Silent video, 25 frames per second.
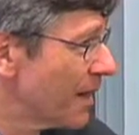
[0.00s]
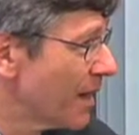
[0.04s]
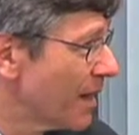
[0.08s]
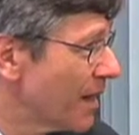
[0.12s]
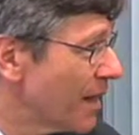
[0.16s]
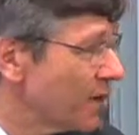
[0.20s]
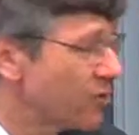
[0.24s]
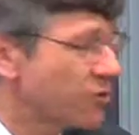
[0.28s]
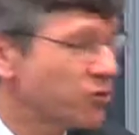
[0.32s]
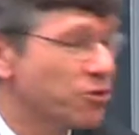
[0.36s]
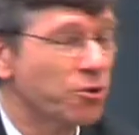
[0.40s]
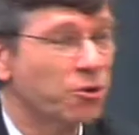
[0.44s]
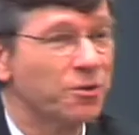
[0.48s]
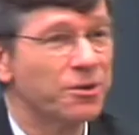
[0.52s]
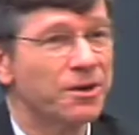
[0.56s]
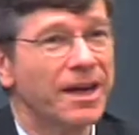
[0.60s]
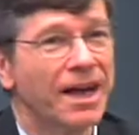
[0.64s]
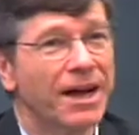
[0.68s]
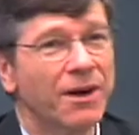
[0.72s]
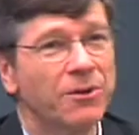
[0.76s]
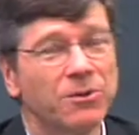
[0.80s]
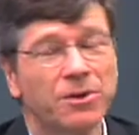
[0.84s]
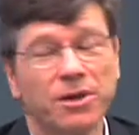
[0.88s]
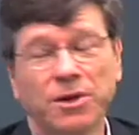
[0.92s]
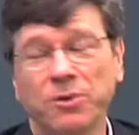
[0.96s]
it turned
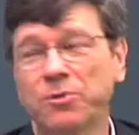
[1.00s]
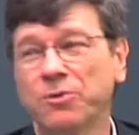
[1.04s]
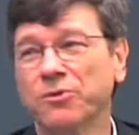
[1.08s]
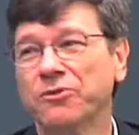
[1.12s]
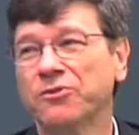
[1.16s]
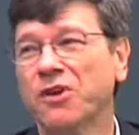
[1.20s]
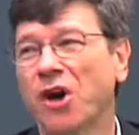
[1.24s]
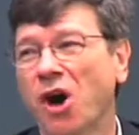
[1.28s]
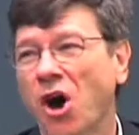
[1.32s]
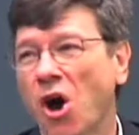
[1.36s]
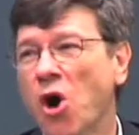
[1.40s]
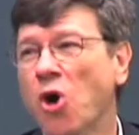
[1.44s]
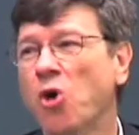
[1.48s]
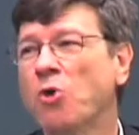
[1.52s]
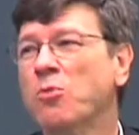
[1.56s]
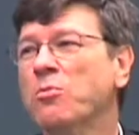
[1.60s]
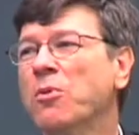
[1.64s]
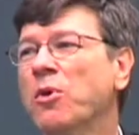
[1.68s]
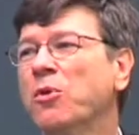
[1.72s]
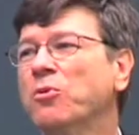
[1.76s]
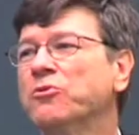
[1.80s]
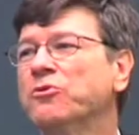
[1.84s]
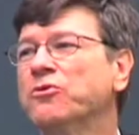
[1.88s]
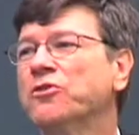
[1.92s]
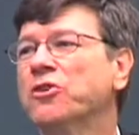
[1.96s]
out it was
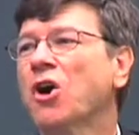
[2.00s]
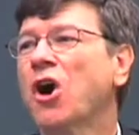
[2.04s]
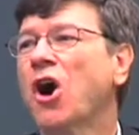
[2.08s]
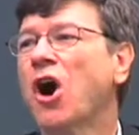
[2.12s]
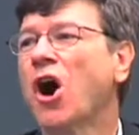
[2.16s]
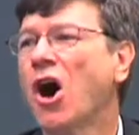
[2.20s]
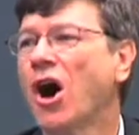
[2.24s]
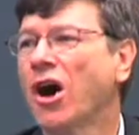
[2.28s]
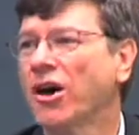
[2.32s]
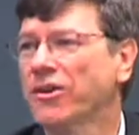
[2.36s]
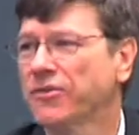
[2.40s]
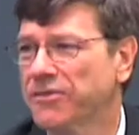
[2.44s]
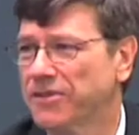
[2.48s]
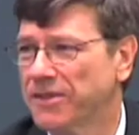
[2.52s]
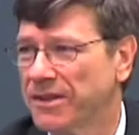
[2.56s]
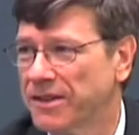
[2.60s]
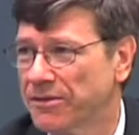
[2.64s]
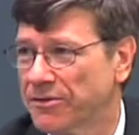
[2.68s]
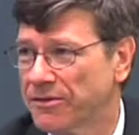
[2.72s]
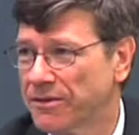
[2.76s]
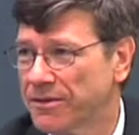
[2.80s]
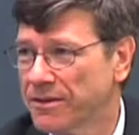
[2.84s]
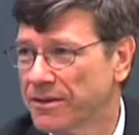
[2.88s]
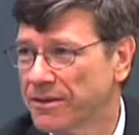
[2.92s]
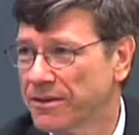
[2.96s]
almost
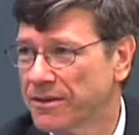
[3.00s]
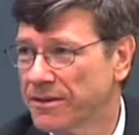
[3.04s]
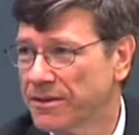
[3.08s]
costless